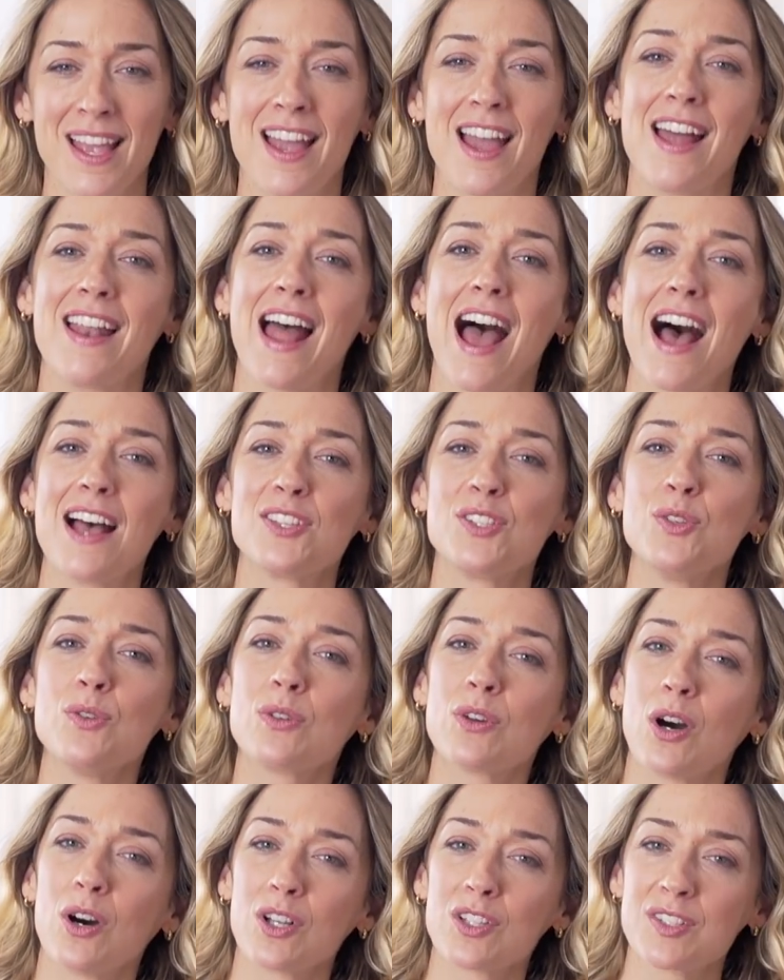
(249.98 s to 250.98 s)
And as you
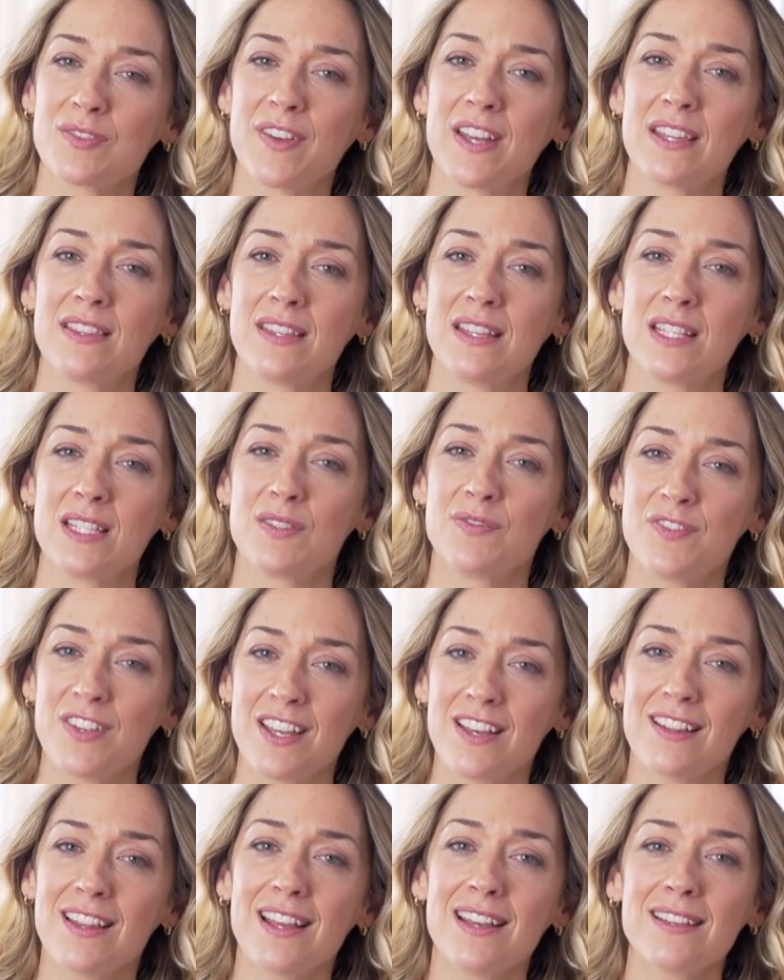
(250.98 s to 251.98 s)
cultivate these
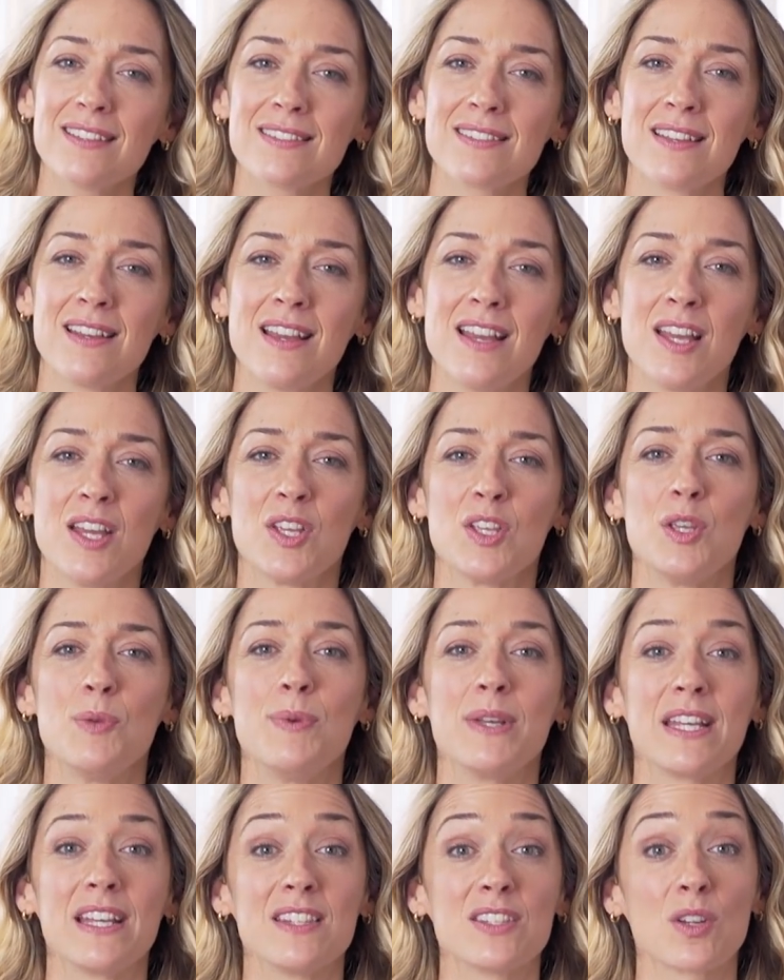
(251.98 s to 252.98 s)
feelings, you
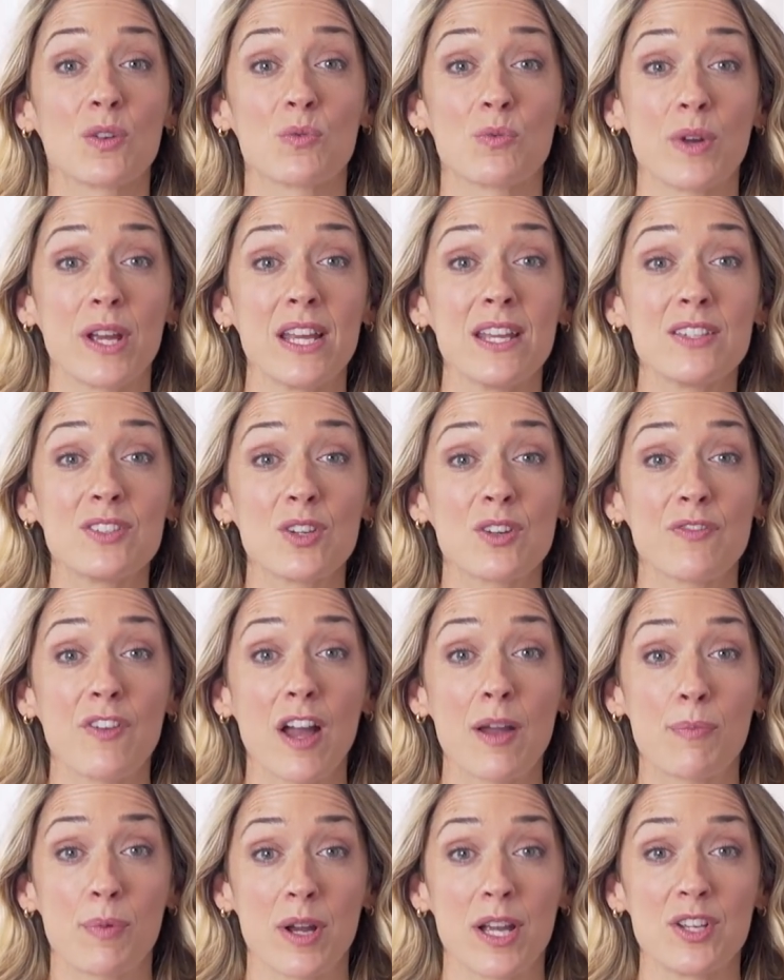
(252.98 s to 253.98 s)
begin to raise your
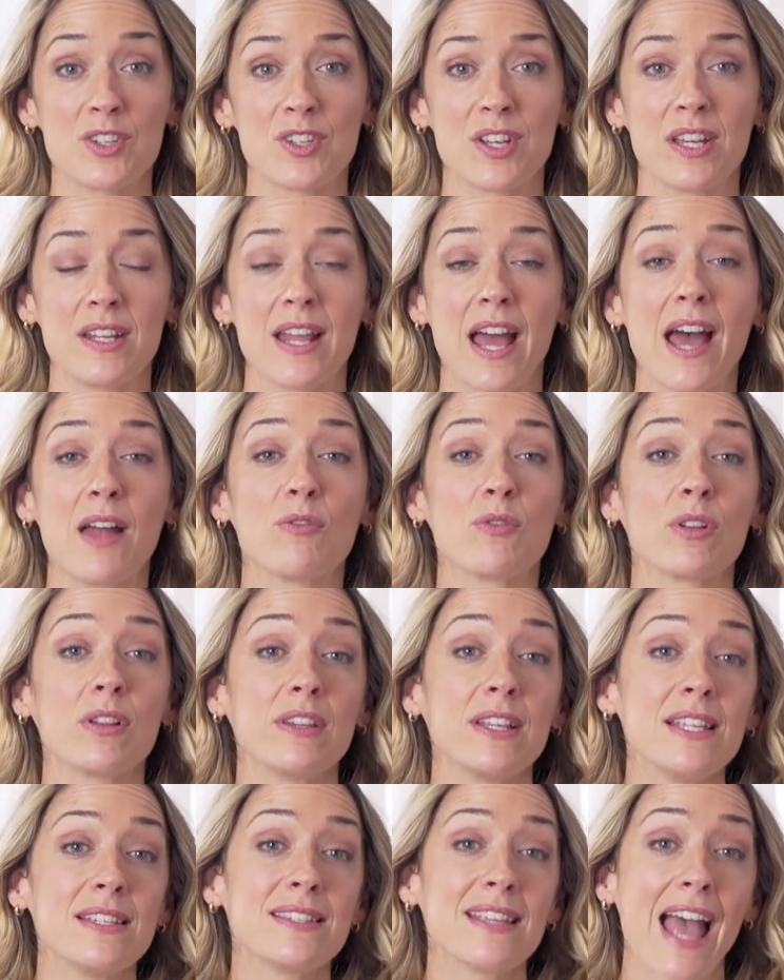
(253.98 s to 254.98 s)
vibration and
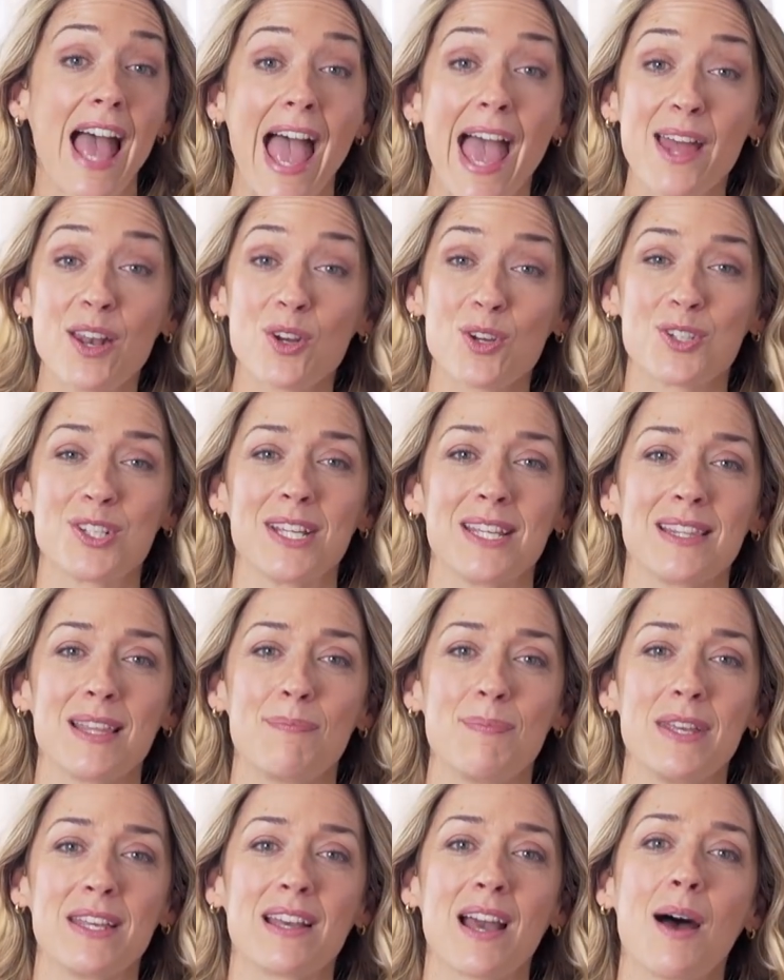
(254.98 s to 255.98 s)
release energy
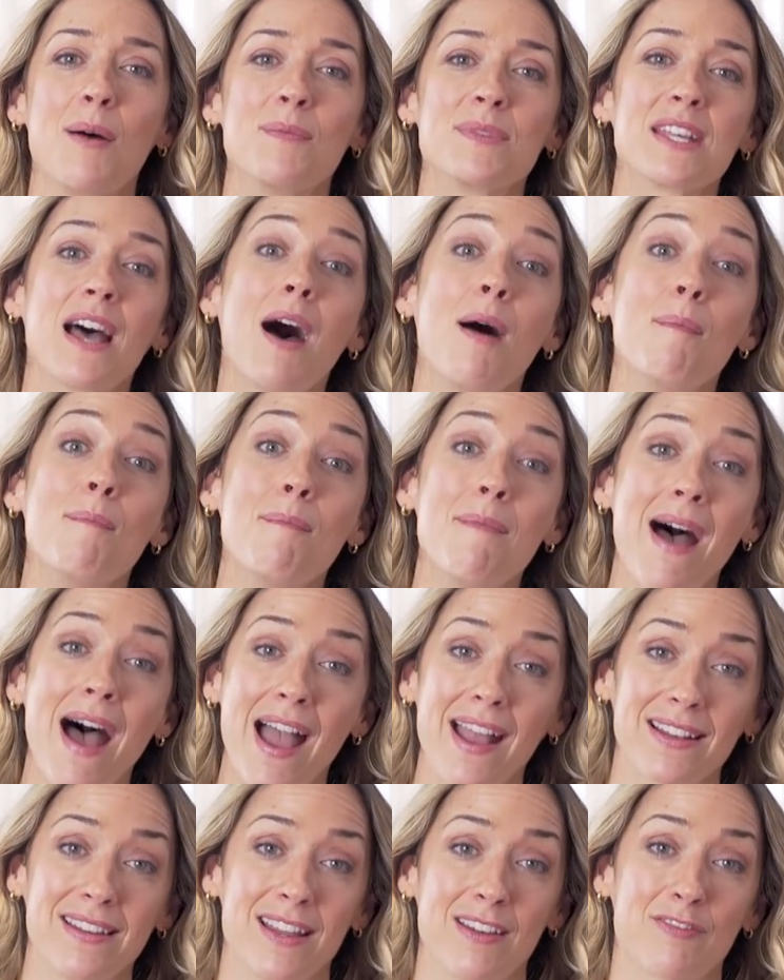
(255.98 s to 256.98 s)
that becomes a
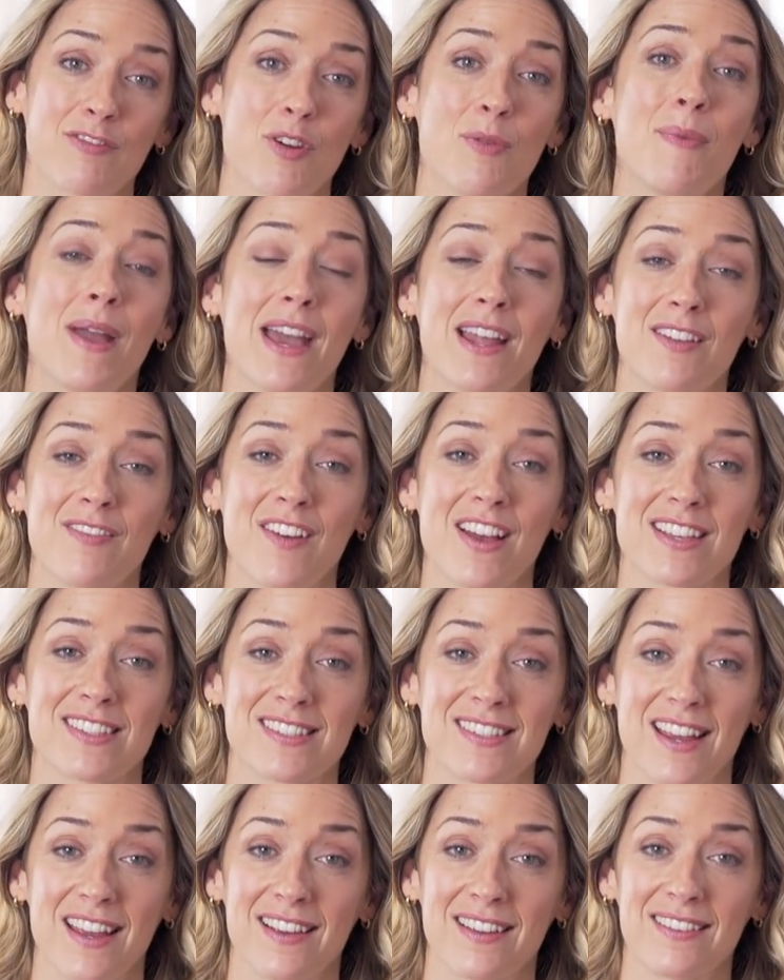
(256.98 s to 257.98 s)
magnet for
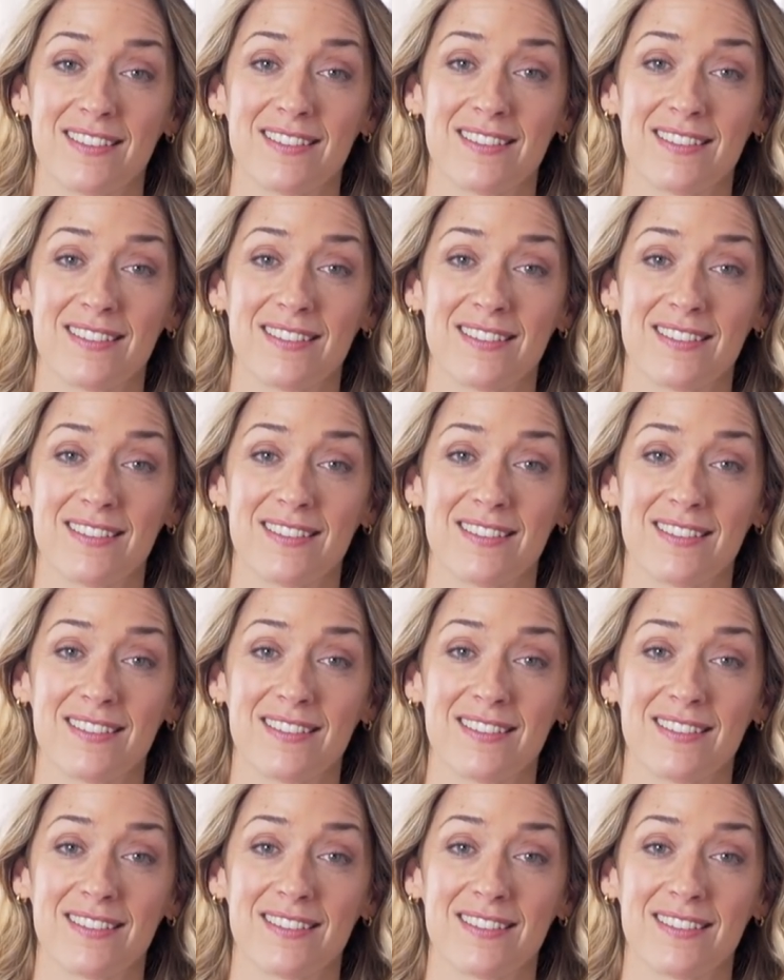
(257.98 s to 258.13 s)
manifesting.